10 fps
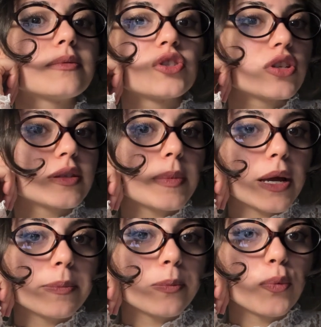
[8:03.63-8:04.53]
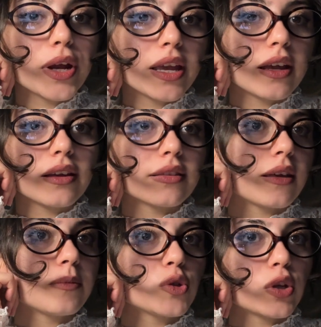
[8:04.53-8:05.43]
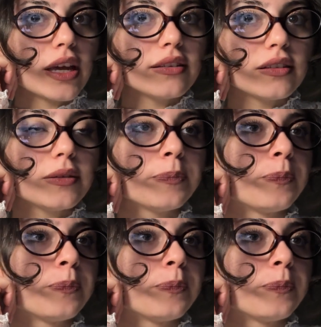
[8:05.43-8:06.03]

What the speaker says: just by bringing them together,